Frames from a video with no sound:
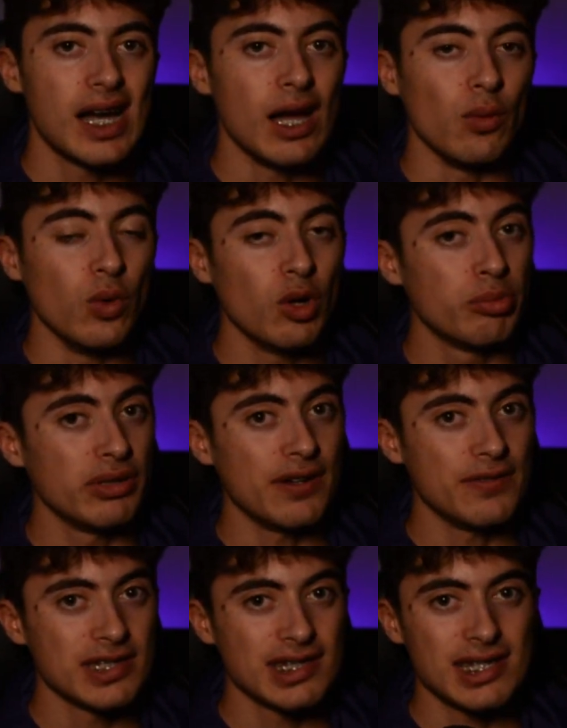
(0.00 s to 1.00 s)
I will
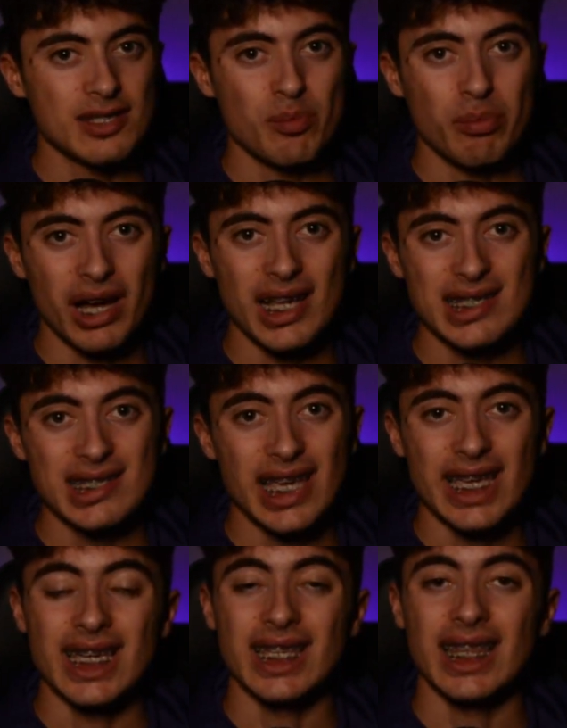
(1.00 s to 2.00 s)
preface this by
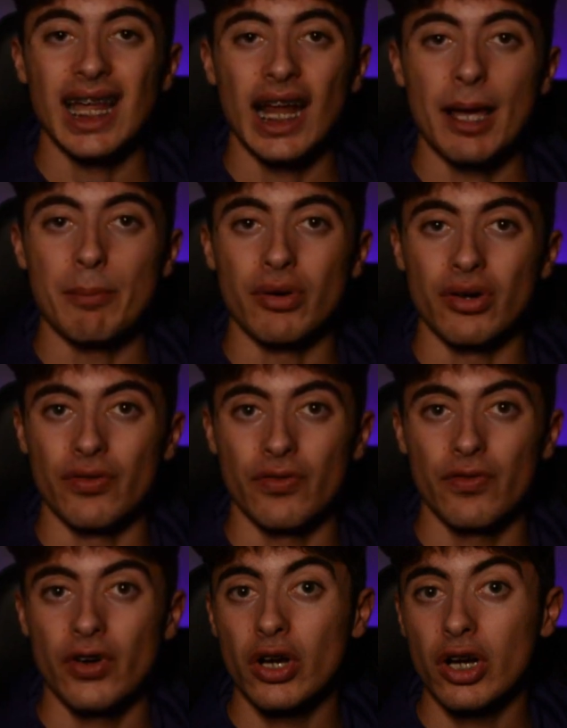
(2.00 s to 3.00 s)
saying that I
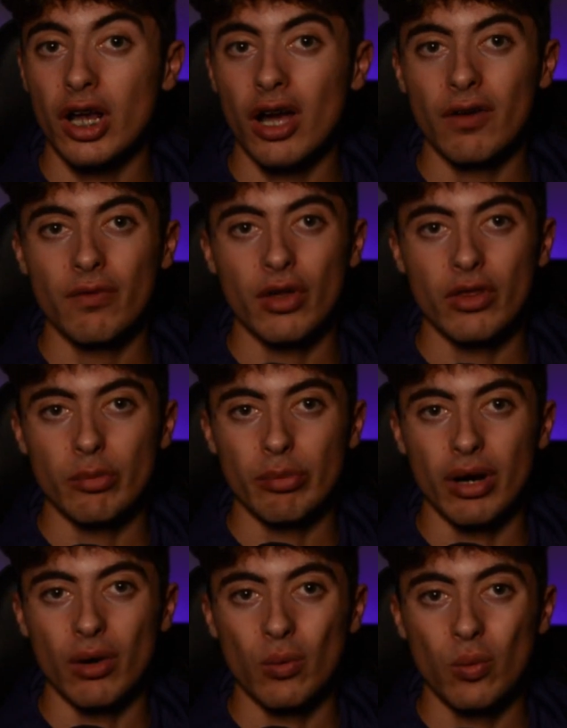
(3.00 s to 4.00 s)
prefer Godfather
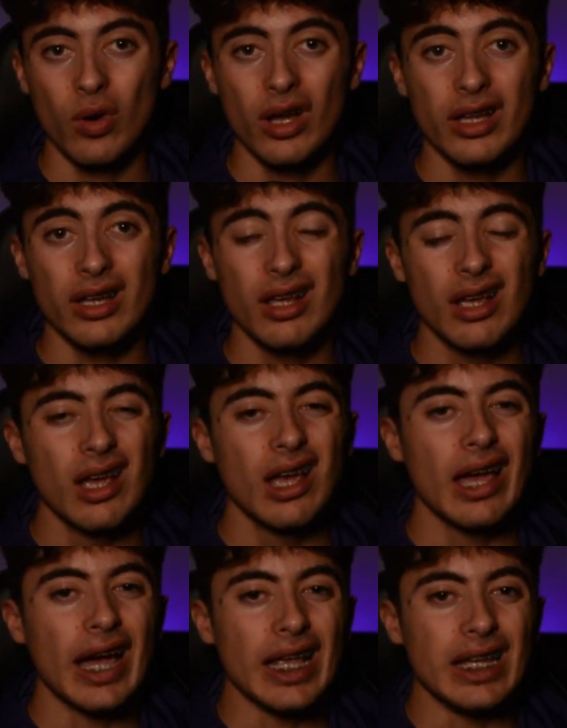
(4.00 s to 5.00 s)
Part 1.
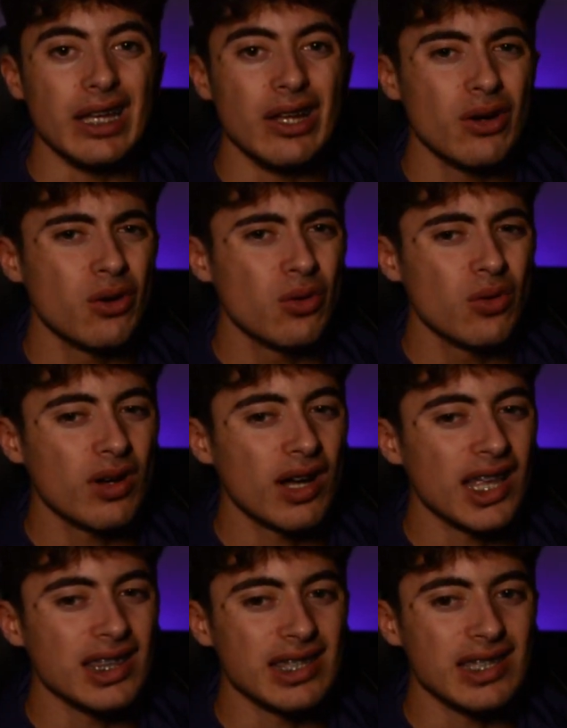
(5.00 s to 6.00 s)
I know
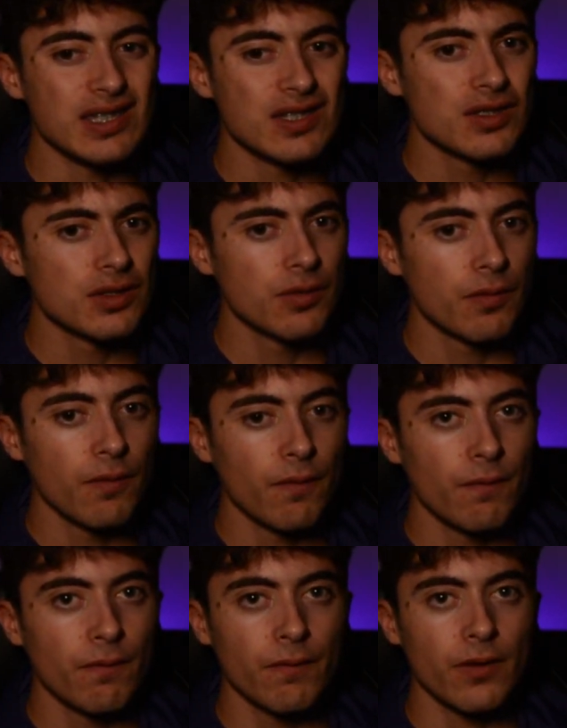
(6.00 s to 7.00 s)
at least
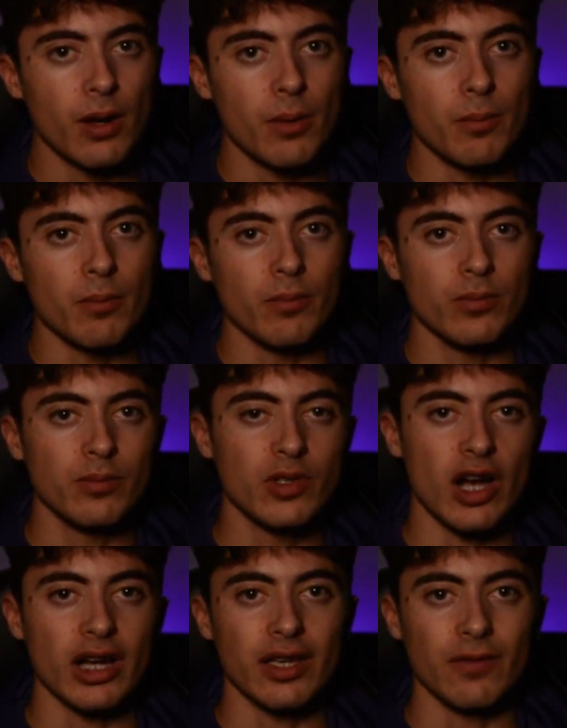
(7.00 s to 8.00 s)
from
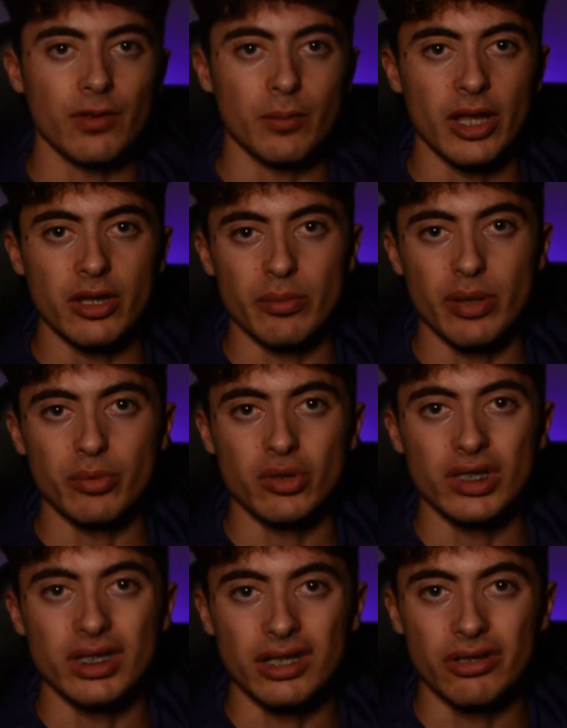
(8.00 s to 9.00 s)
talking from other
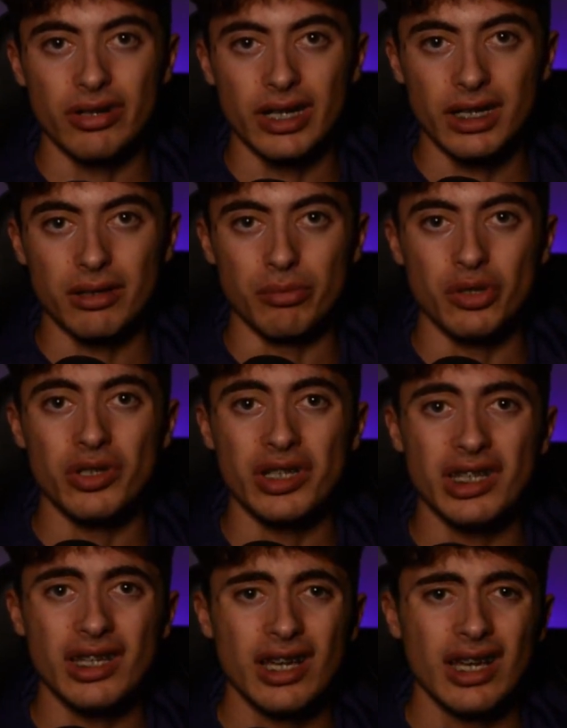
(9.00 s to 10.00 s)
people in the critic
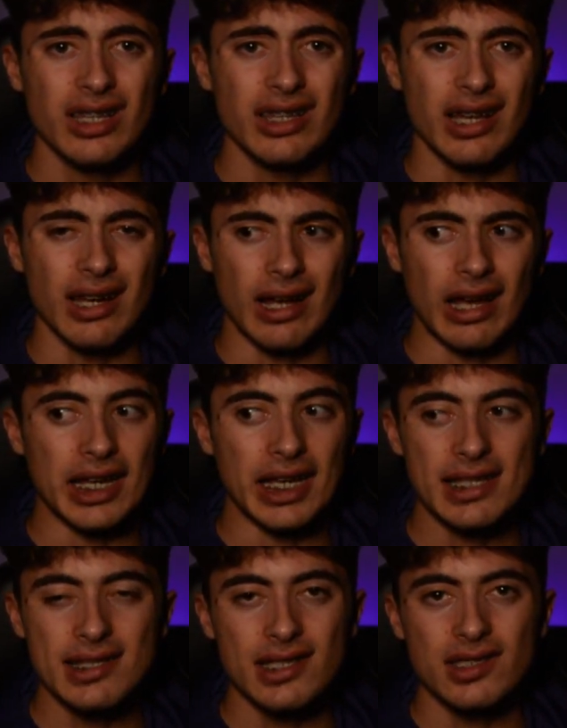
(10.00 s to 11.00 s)
community that I
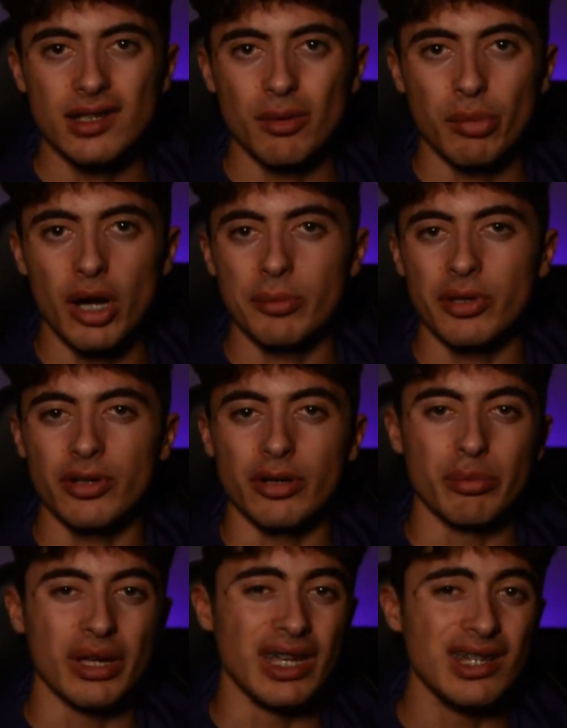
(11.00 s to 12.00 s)
guess that's an unpopular
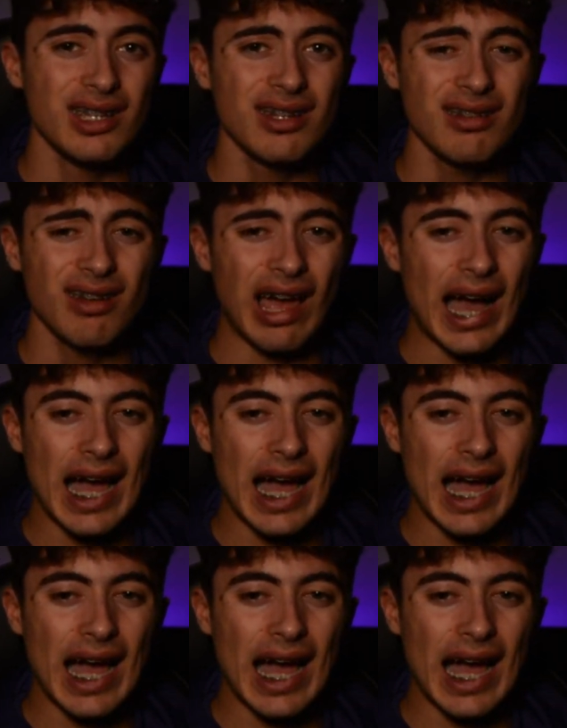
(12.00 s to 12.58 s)
opinion.